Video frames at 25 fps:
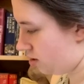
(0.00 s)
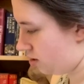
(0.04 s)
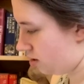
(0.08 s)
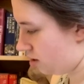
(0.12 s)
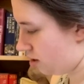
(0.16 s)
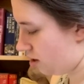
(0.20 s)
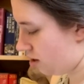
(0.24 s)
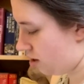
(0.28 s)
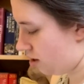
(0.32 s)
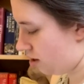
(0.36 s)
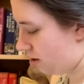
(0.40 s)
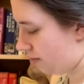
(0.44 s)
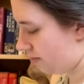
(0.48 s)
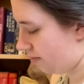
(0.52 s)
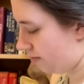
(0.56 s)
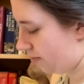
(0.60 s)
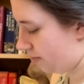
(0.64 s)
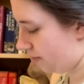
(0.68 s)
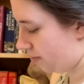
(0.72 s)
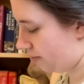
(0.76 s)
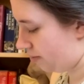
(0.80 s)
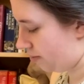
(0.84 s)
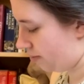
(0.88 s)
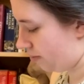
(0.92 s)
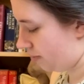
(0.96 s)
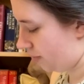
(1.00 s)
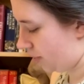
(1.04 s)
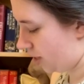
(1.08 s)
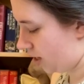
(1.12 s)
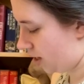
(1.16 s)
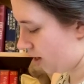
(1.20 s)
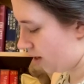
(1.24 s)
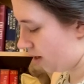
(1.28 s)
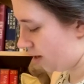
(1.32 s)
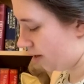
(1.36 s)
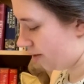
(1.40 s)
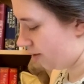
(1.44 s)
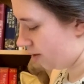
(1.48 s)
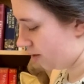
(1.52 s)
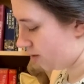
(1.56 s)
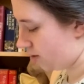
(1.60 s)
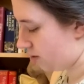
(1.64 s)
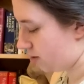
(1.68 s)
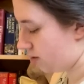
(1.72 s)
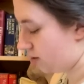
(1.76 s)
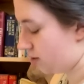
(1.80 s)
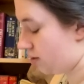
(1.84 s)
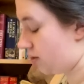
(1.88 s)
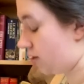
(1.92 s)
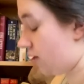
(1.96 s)
Yeah, this
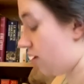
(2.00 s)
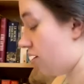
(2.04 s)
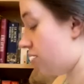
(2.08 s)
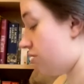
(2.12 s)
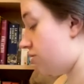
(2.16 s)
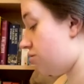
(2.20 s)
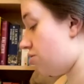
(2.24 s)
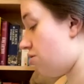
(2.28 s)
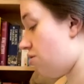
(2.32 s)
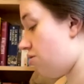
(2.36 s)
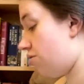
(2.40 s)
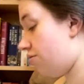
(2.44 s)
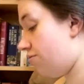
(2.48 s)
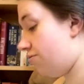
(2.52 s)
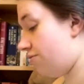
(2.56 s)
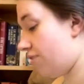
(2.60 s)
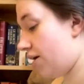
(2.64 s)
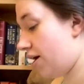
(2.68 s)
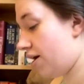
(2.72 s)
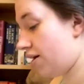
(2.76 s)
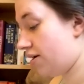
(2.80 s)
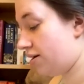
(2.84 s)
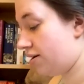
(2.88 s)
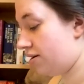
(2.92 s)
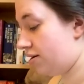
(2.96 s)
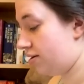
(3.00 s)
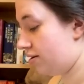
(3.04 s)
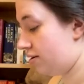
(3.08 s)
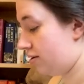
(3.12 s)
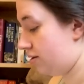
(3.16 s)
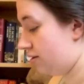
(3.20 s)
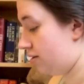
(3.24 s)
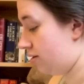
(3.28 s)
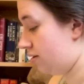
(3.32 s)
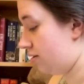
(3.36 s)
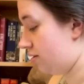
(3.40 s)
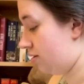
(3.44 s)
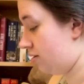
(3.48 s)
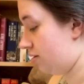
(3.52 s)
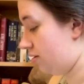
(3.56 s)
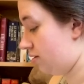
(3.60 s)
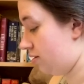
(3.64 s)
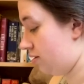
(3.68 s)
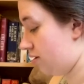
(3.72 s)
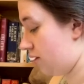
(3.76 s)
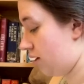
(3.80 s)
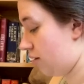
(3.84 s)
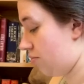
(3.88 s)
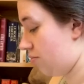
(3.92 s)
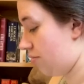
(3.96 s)
is a songfic
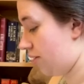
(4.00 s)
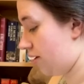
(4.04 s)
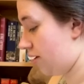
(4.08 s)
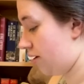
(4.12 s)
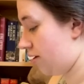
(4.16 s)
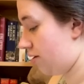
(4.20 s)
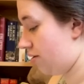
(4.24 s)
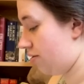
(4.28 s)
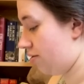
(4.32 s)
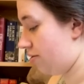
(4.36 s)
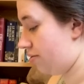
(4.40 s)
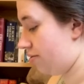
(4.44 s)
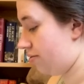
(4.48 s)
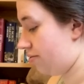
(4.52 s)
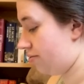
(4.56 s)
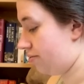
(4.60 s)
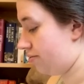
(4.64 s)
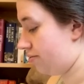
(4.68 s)
about